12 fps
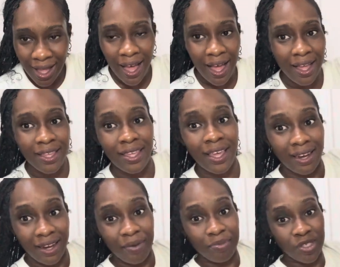and get
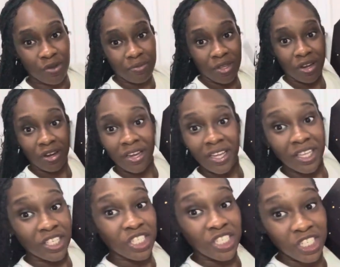them something here.
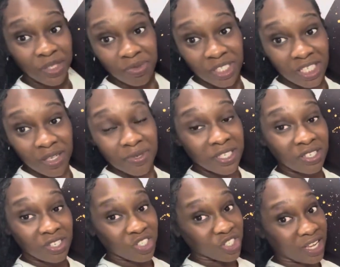It's cheap,
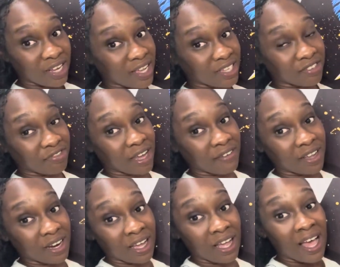
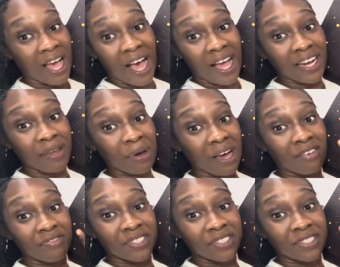$695. And them have